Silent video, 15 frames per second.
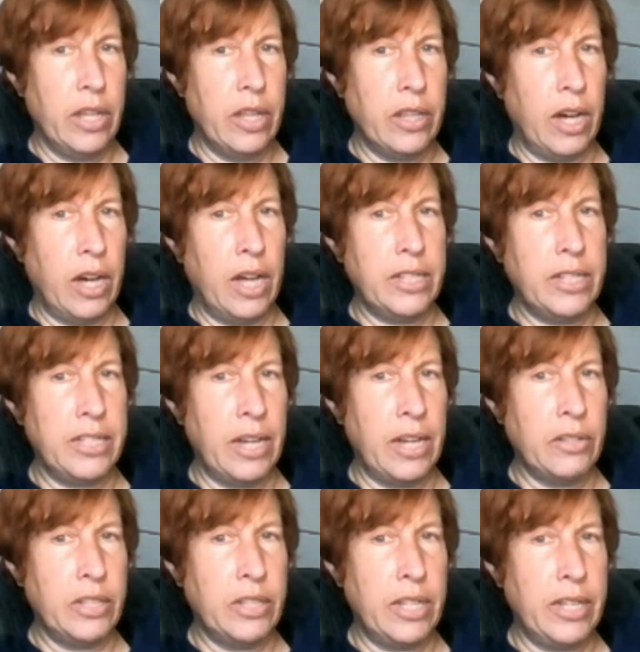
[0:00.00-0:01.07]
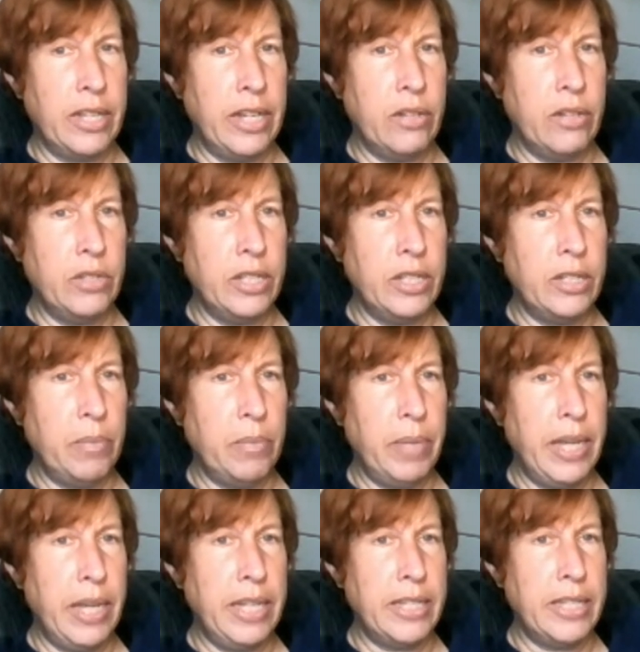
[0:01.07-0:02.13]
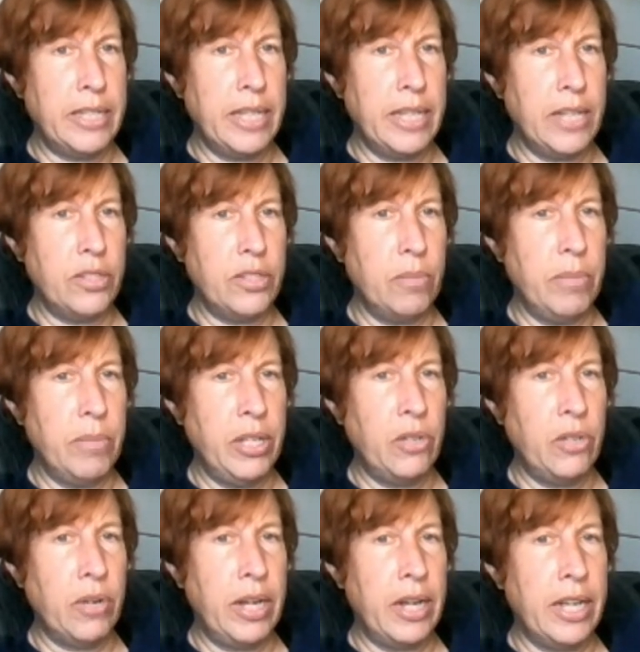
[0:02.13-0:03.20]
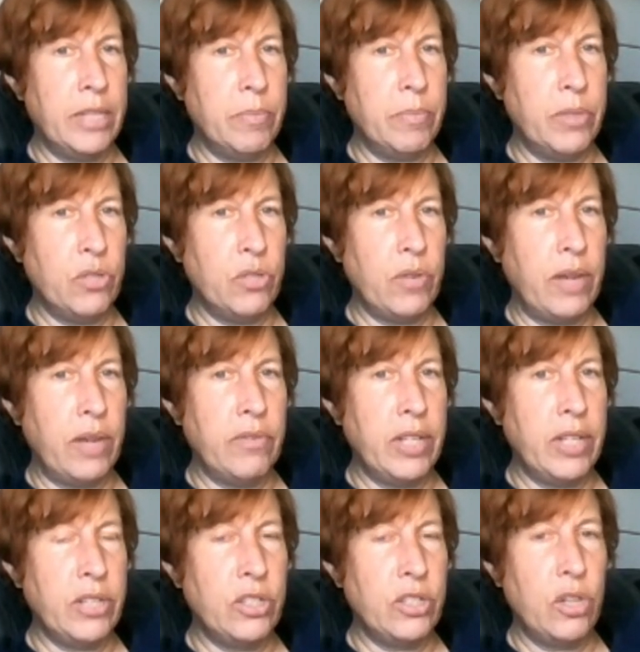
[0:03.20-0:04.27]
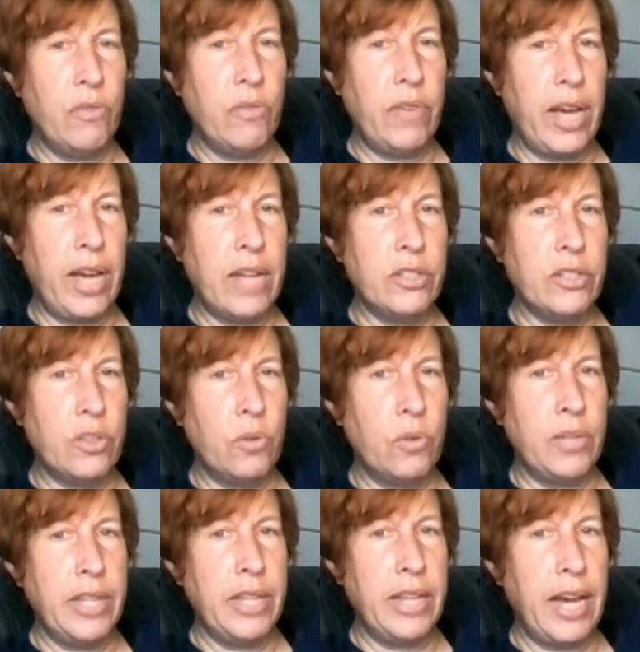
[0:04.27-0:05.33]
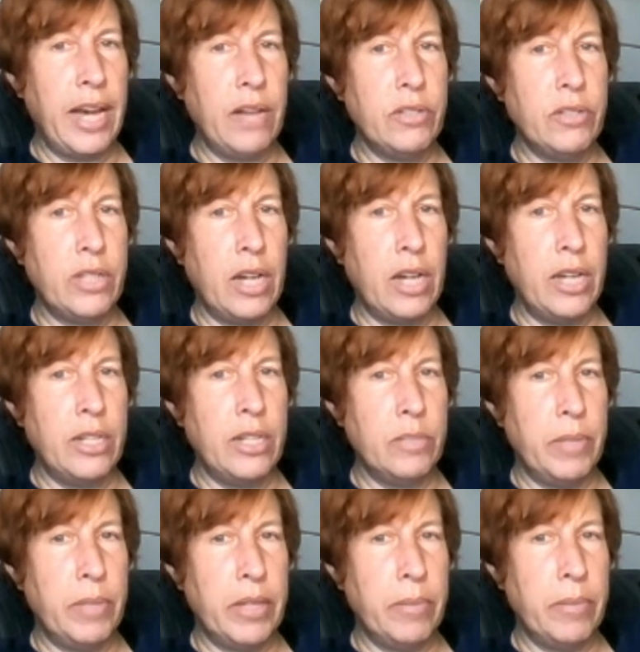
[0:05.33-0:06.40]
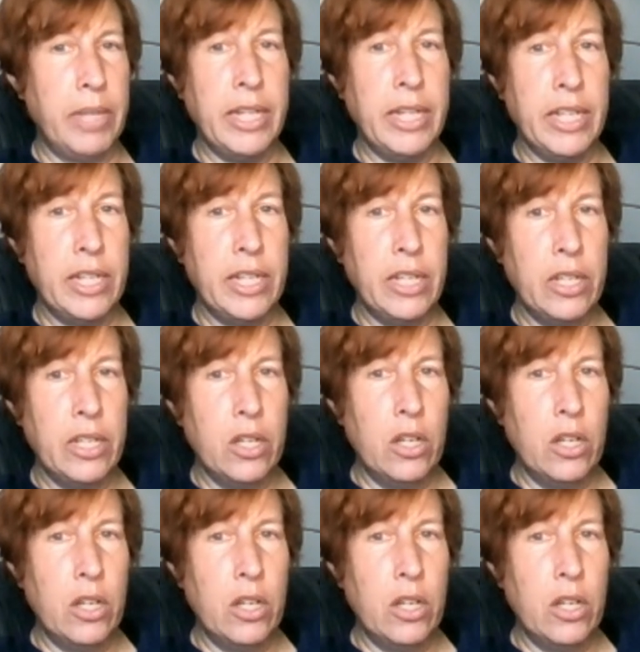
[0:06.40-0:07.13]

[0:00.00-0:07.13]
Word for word: The hot outside layer dissipates as the meteorite has been traveling so fast, only the outside has become heated.